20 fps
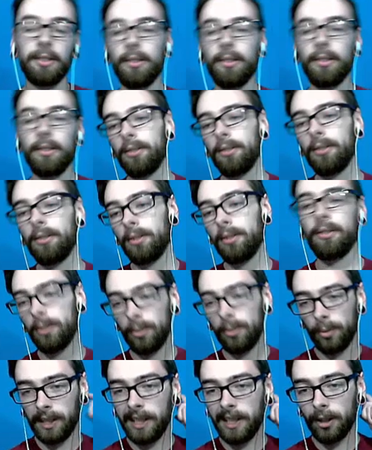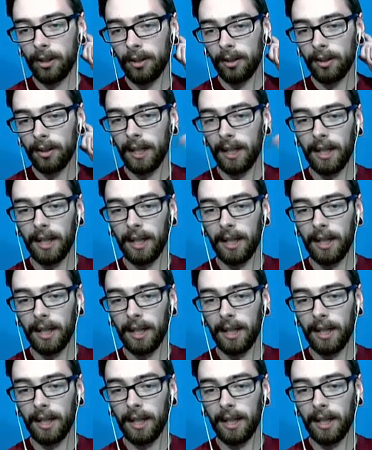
through here